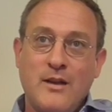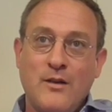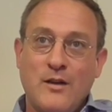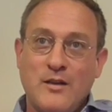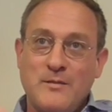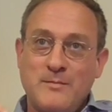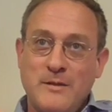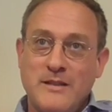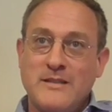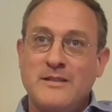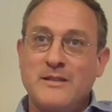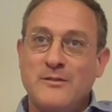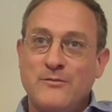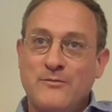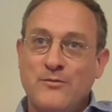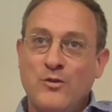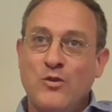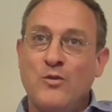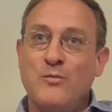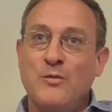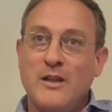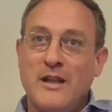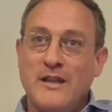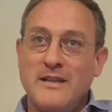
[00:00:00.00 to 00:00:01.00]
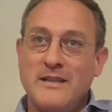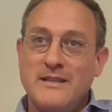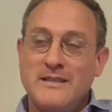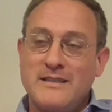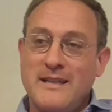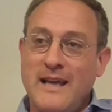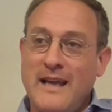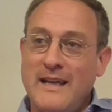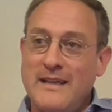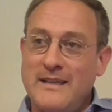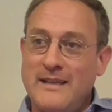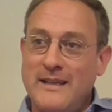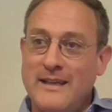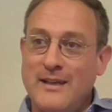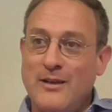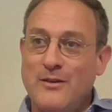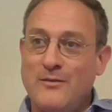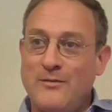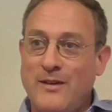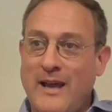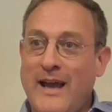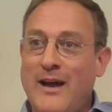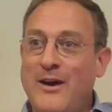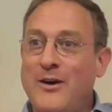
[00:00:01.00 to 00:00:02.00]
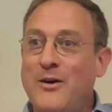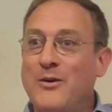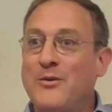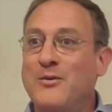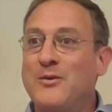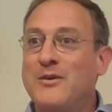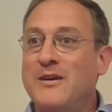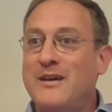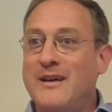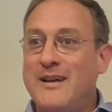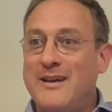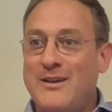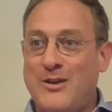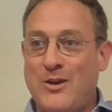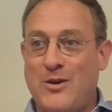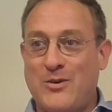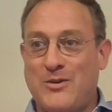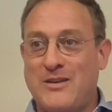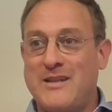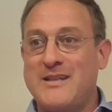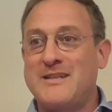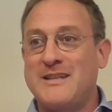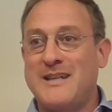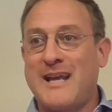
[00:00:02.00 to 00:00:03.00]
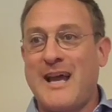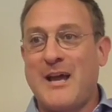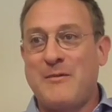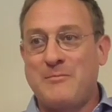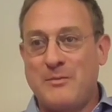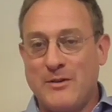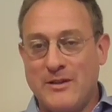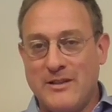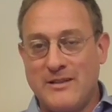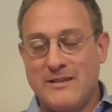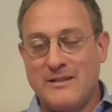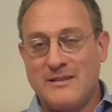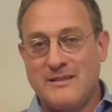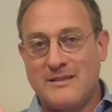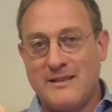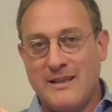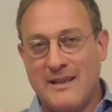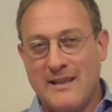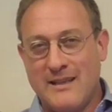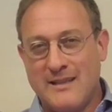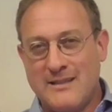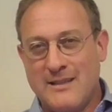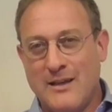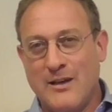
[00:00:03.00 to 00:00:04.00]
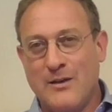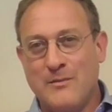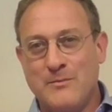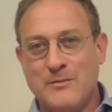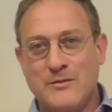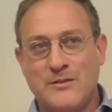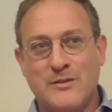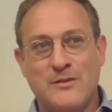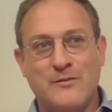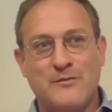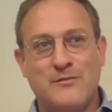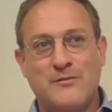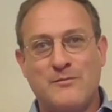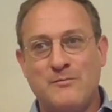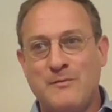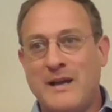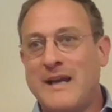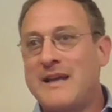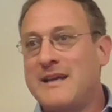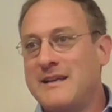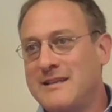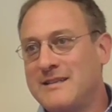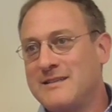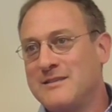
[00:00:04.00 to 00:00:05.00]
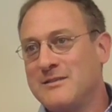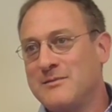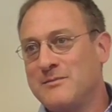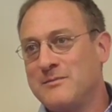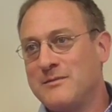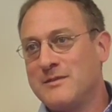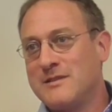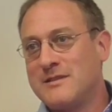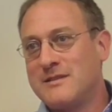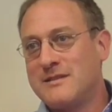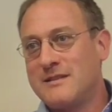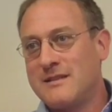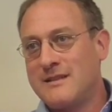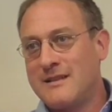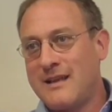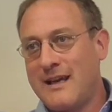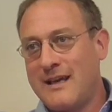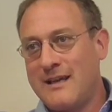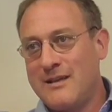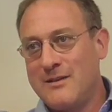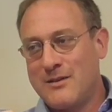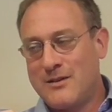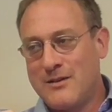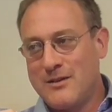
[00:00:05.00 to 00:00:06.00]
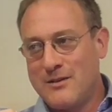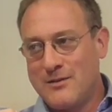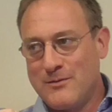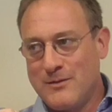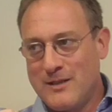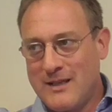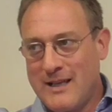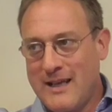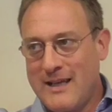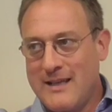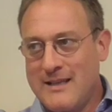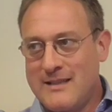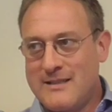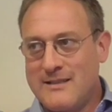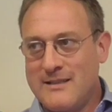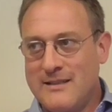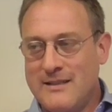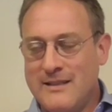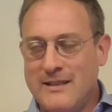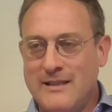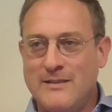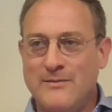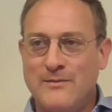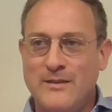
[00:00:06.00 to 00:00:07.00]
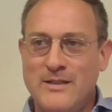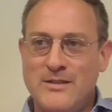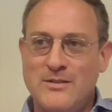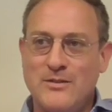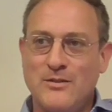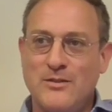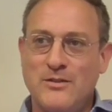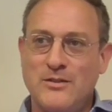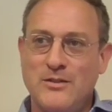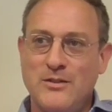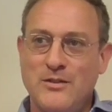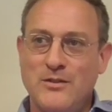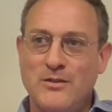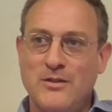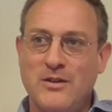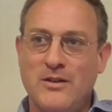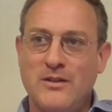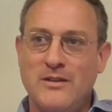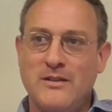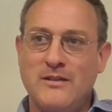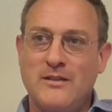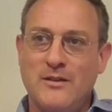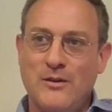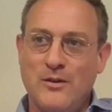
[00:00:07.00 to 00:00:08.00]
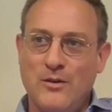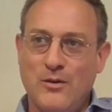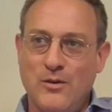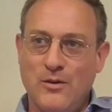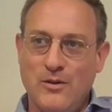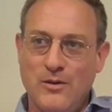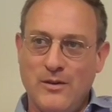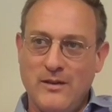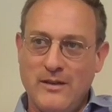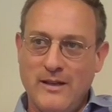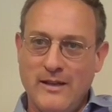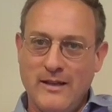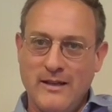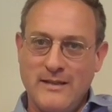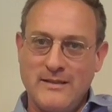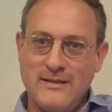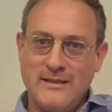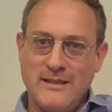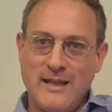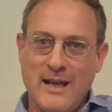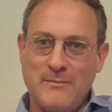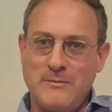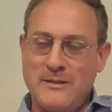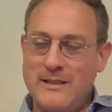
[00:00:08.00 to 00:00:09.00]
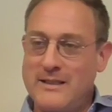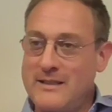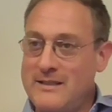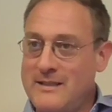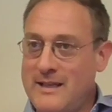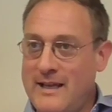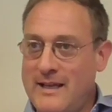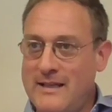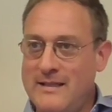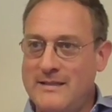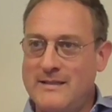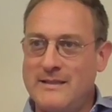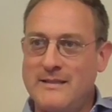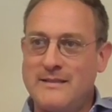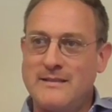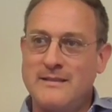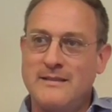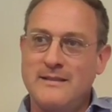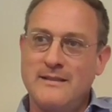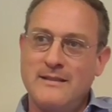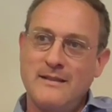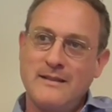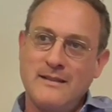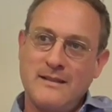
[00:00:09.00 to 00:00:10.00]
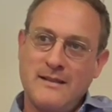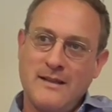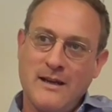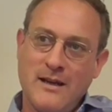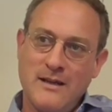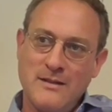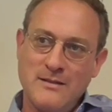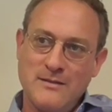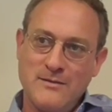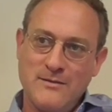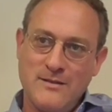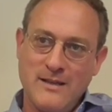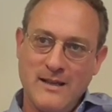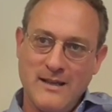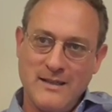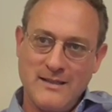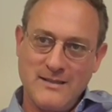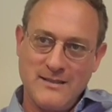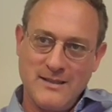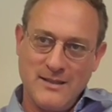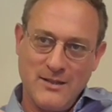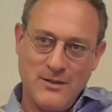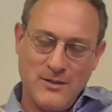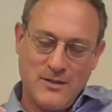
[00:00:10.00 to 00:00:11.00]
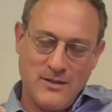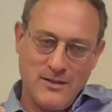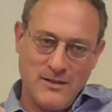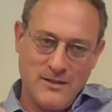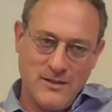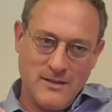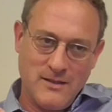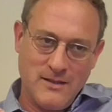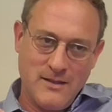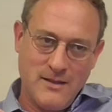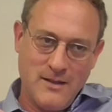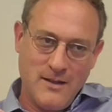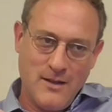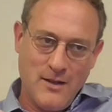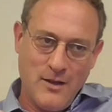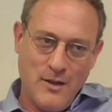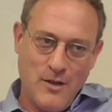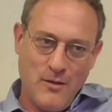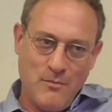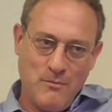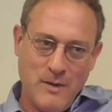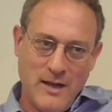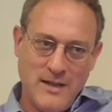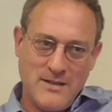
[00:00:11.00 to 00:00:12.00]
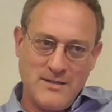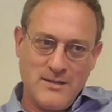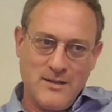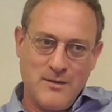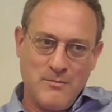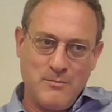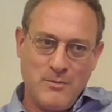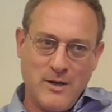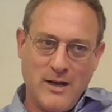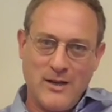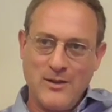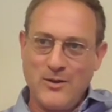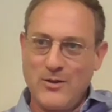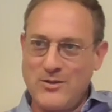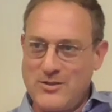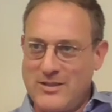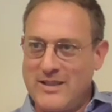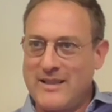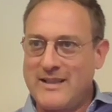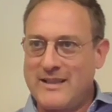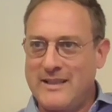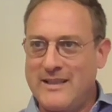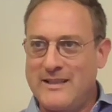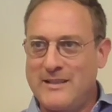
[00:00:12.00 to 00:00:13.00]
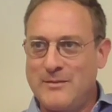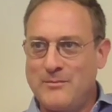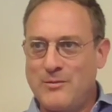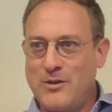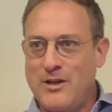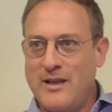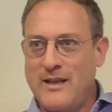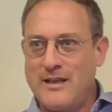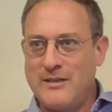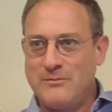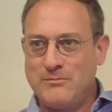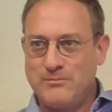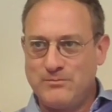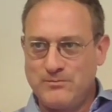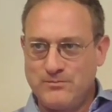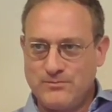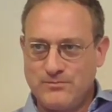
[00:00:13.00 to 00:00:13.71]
you know, explicit formal understanding of how cognition happens in terms of mechanisms that you can relate to the individual neuron or uh, synaptic changes and kinds of things that you can measure biologically in the brain.